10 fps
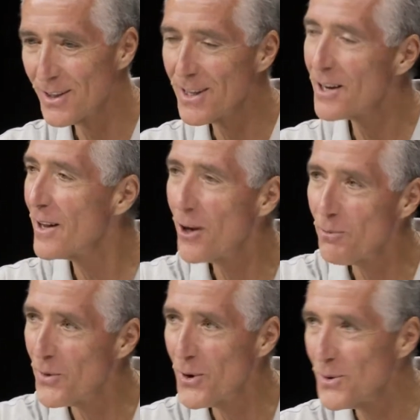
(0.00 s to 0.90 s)
That'll
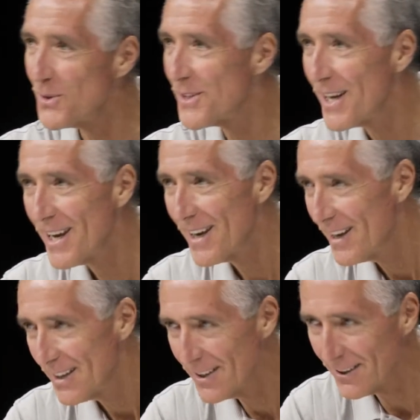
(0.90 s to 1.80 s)
help those,
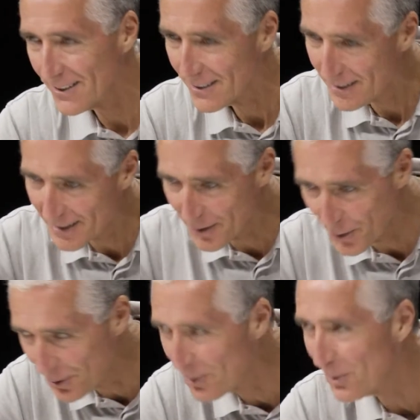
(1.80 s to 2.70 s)

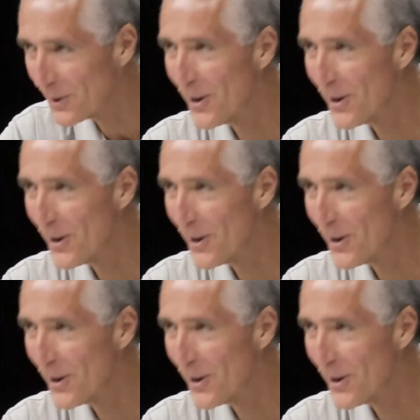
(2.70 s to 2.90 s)
innumerable